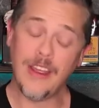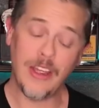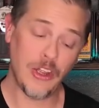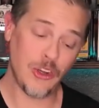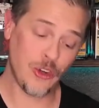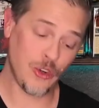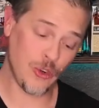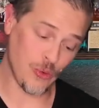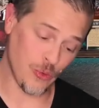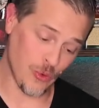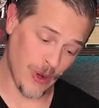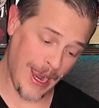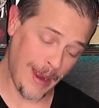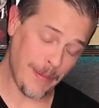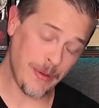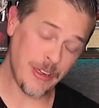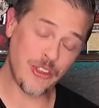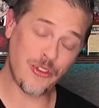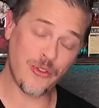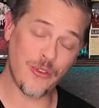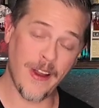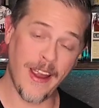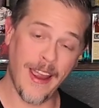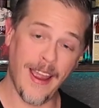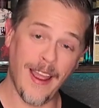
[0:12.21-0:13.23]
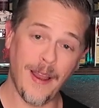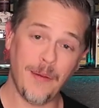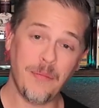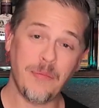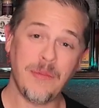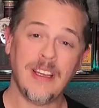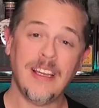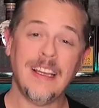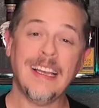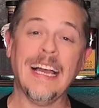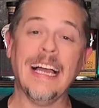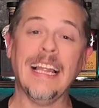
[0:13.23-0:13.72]
grab a dram,
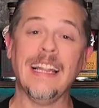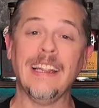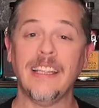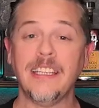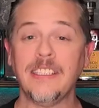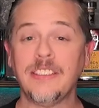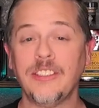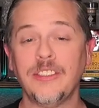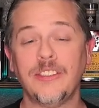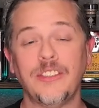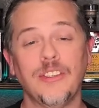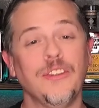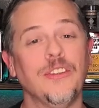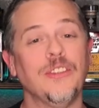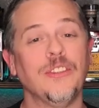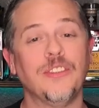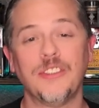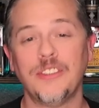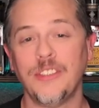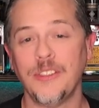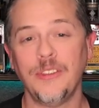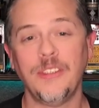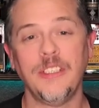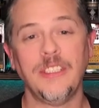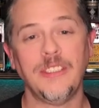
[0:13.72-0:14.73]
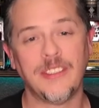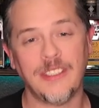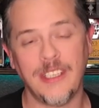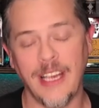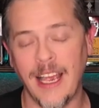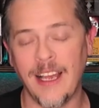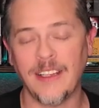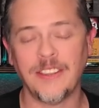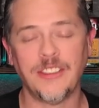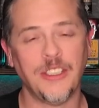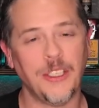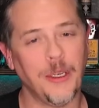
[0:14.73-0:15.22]
and listen to the soothing
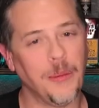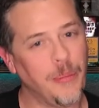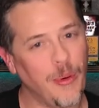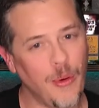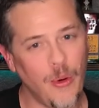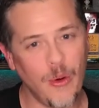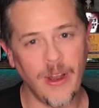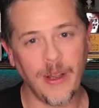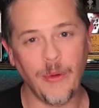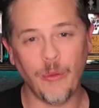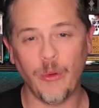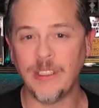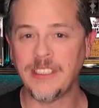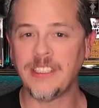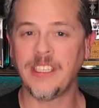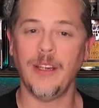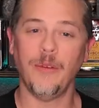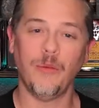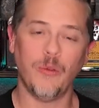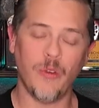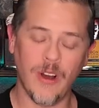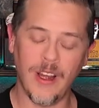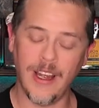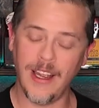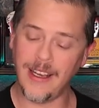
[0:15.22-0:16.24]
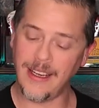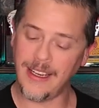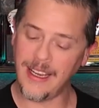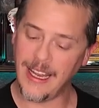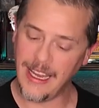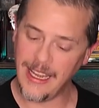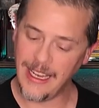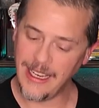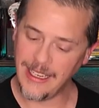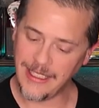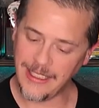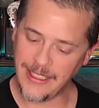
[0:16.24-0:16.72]
sounds of your boy Whiskey One
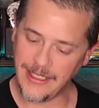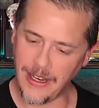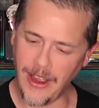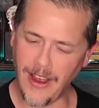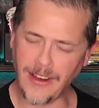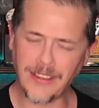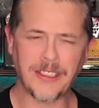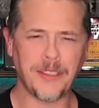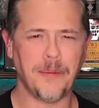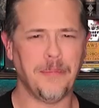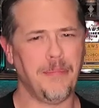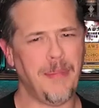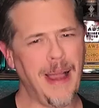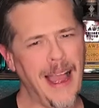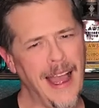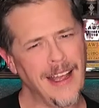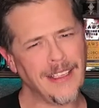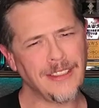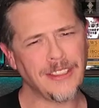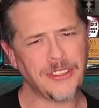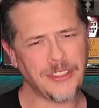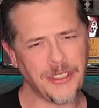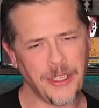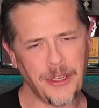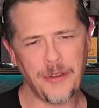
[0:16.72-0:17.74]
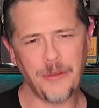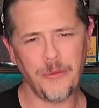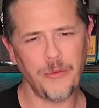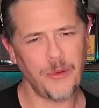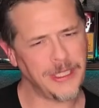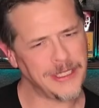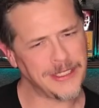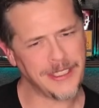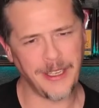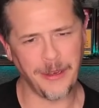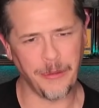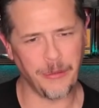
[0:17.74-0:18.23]
talk some Milestone
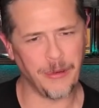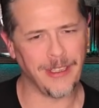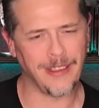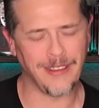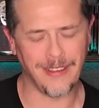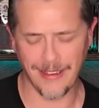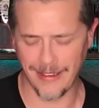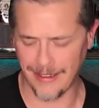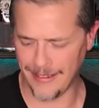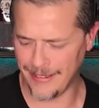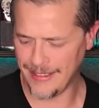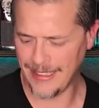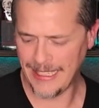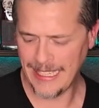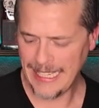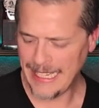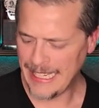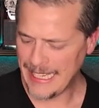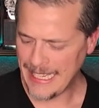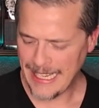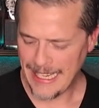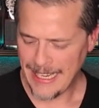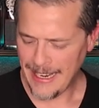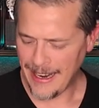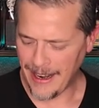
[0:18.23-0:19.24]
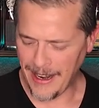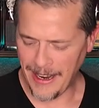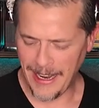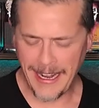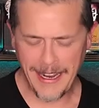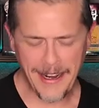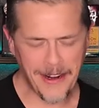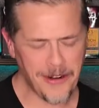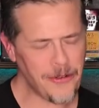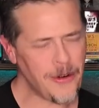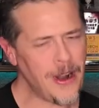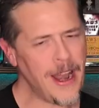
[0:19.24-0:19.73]
whiskey with you.
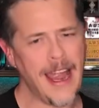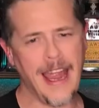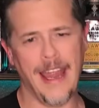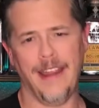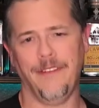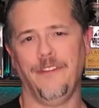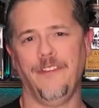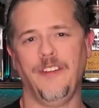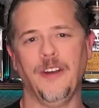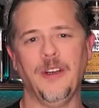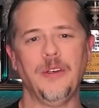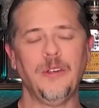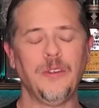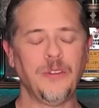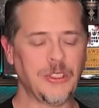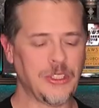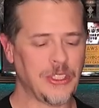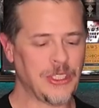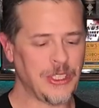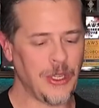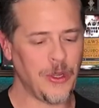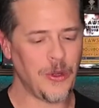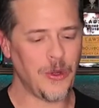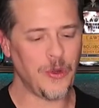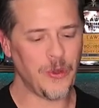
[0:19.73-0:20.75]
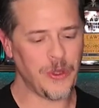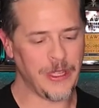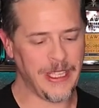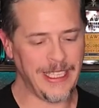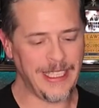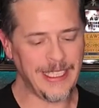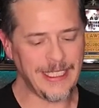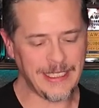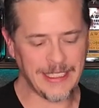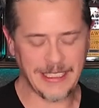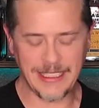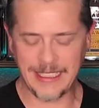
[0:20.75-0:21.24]
All right, folks, so
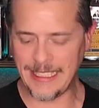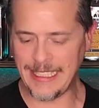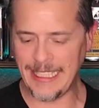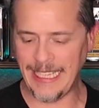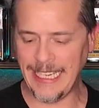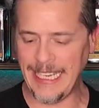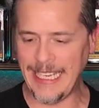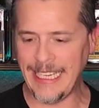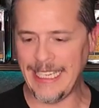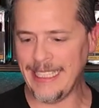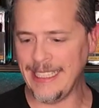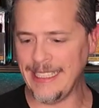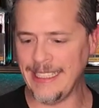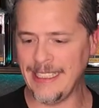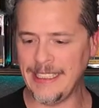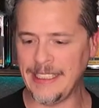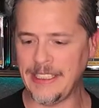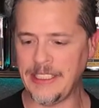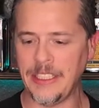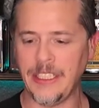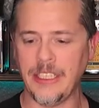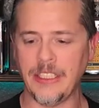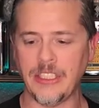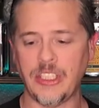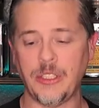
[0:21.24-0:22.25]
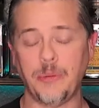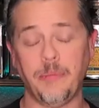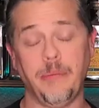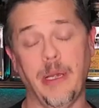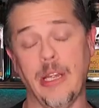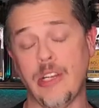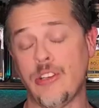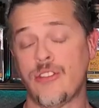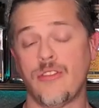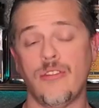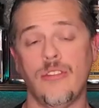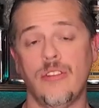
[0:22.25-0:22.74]
this is a
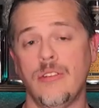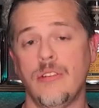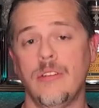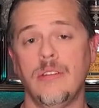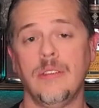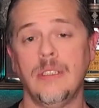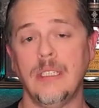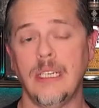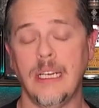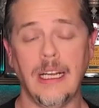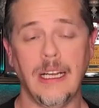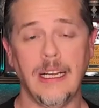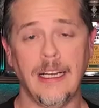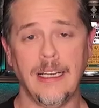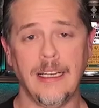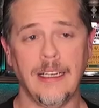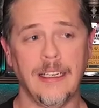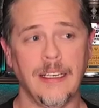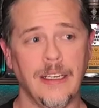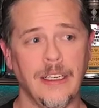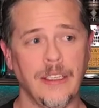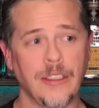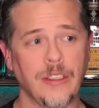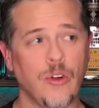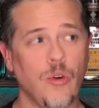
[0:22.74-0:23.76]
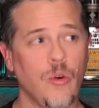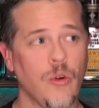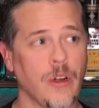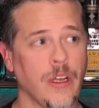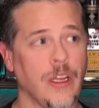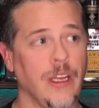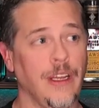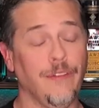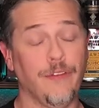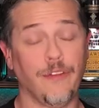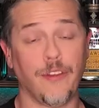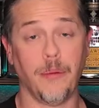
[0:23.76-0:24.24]
special
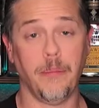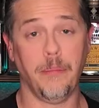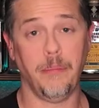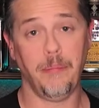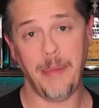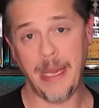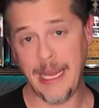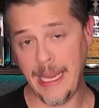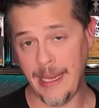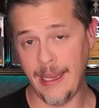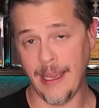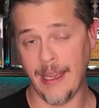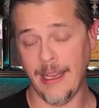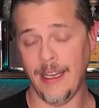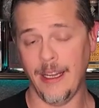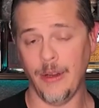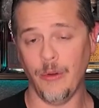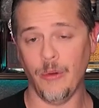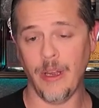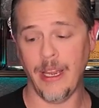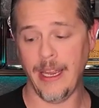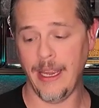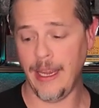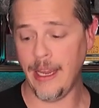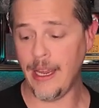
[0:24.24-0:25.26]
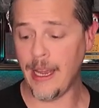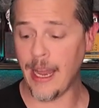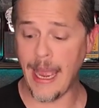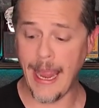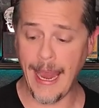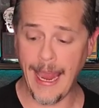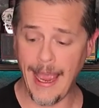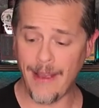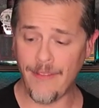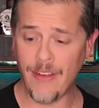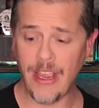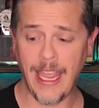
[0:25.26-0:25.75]
uncorking for me anyway. I
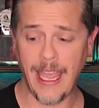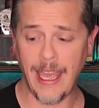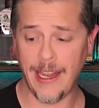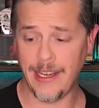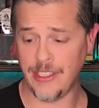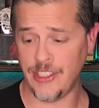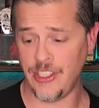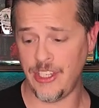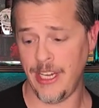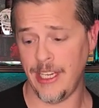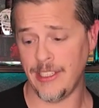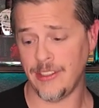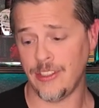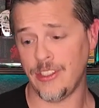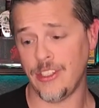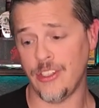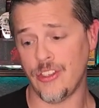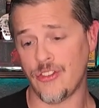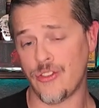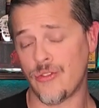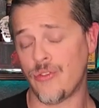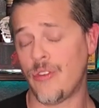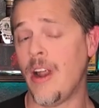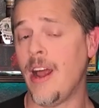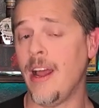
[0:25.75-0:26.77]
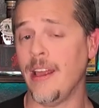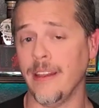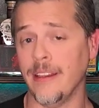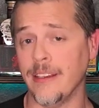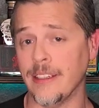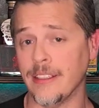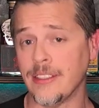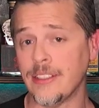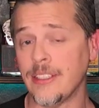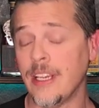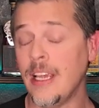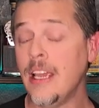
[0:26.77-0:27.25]
haven't had a chance to try this.